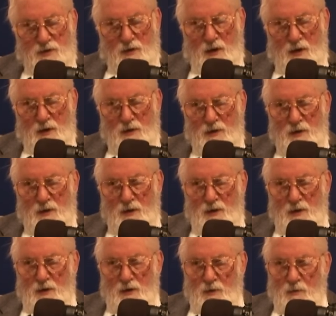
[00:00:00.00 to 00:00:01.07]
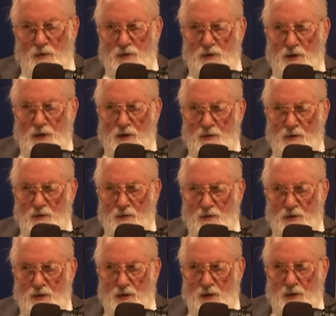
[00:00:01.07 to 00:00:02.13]
so on were not
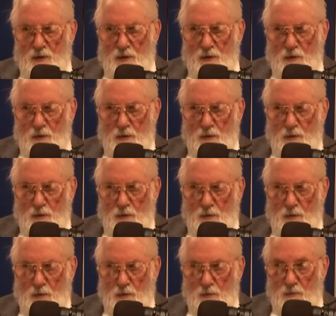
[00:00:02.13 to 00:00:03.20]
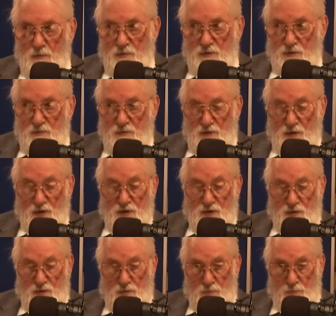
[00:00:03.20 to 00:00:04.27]
only just
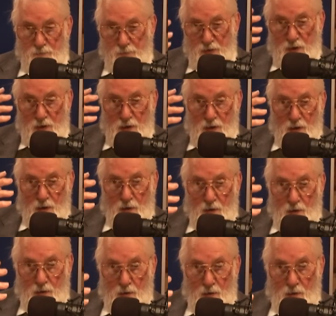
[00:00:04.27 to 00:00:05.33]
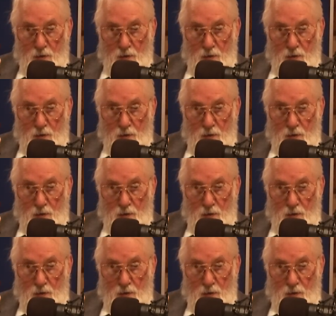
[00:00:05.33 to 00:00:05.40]
being